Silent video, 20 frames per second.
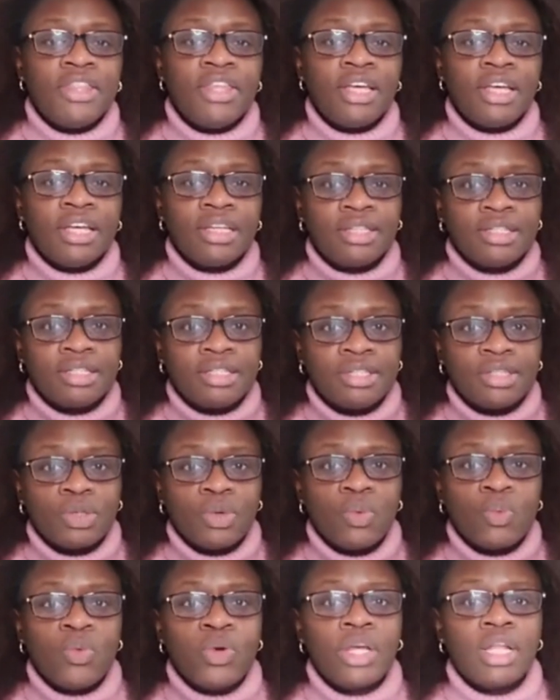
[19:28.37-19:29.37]

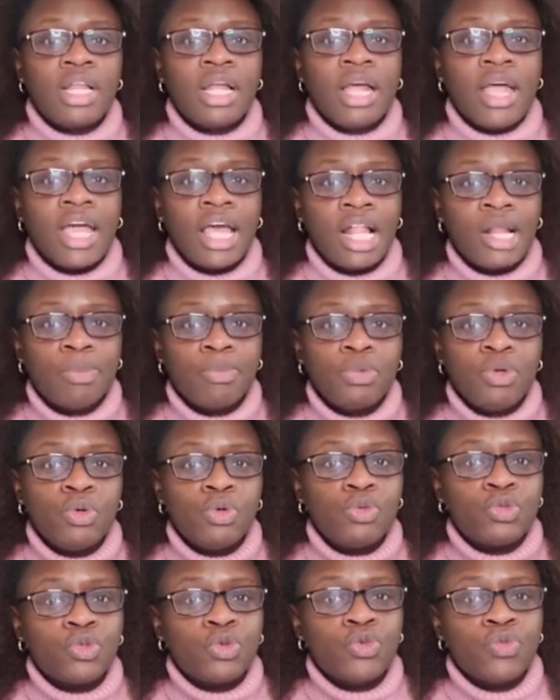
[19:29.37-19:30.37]
This will help
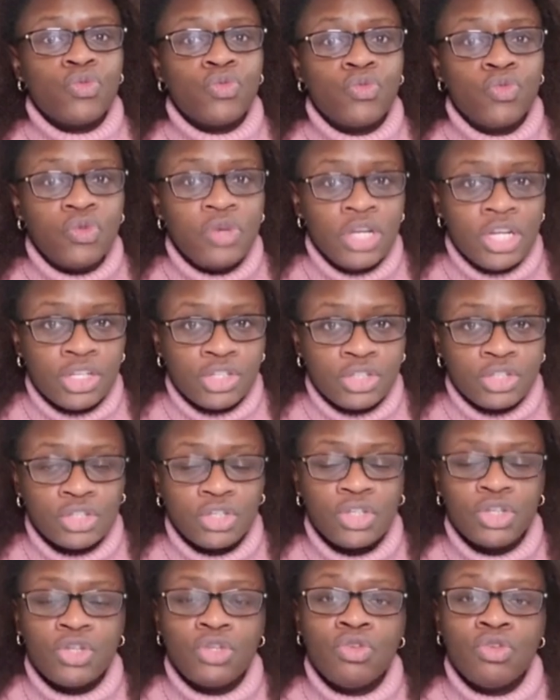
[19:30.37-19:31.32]
you to reach